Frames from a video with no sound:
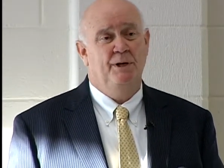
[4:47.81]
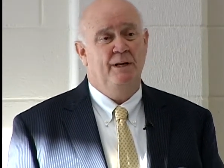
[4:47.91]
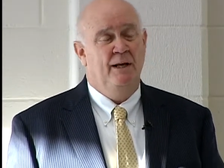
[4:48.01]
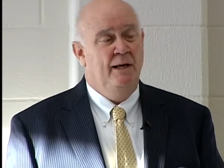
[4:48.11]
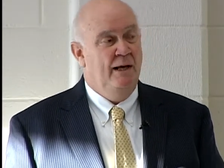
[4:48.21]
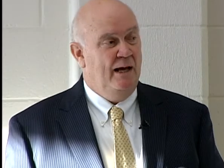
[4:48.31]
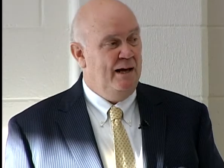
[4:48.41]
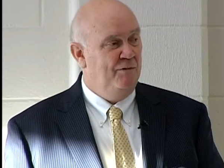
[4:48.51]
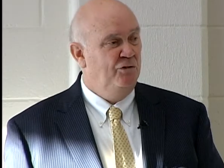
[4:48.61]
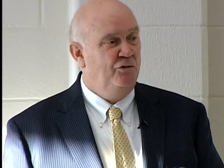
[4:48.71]
But
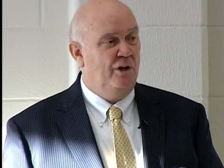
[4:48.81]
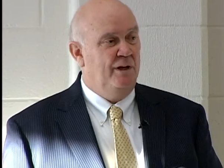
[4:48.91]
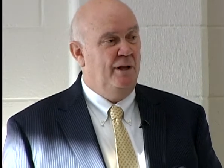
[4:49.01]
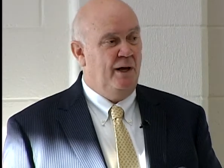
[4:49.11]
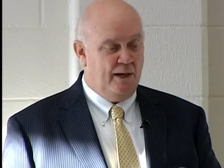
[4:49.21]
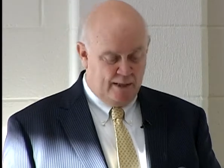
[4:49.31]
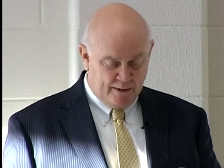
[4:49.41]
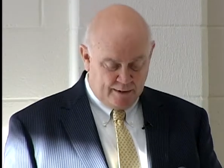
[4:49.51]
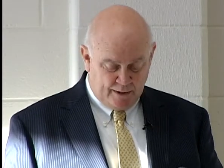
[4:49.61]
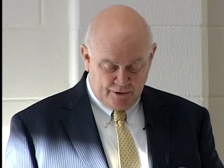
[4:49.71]
having said that,
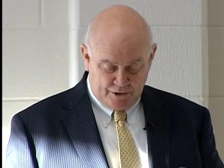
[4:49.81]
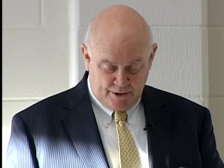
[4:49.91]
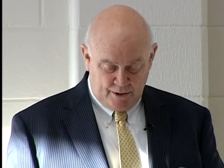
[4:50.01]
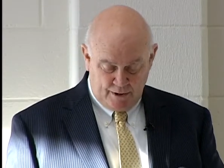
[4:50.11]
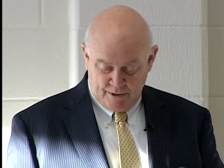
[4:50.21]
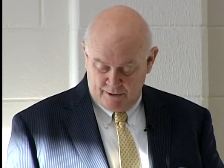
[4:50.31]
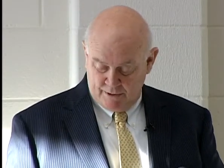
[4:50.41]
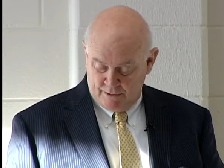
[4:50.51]
I think it's the